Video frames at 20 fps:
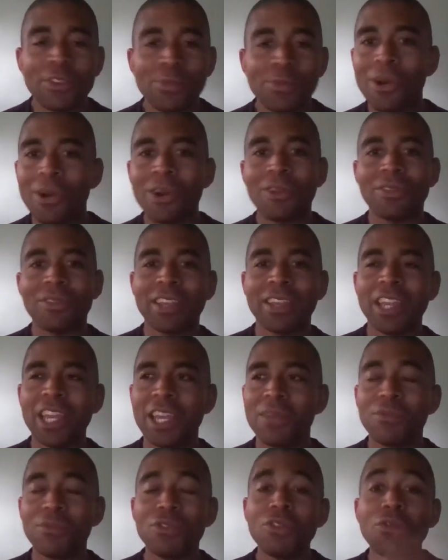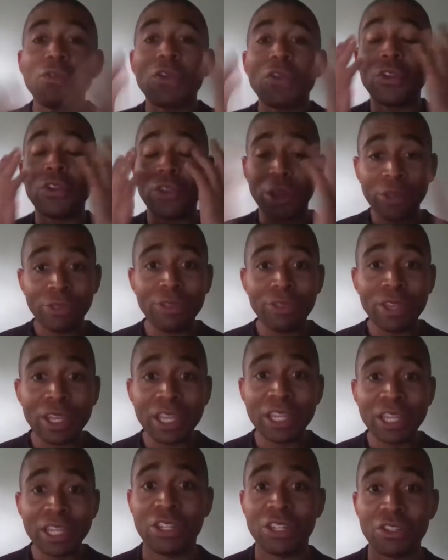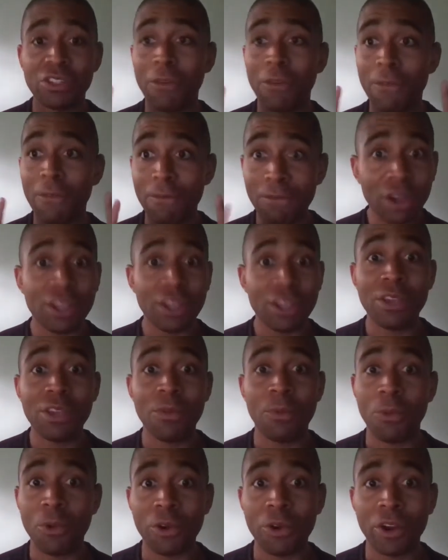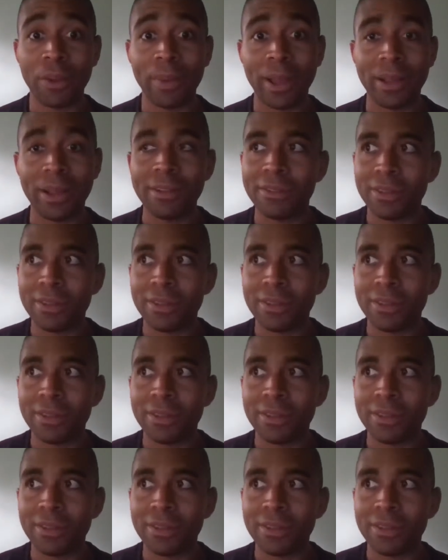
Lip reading: It's part of the game. You have nothing to fucking worry about.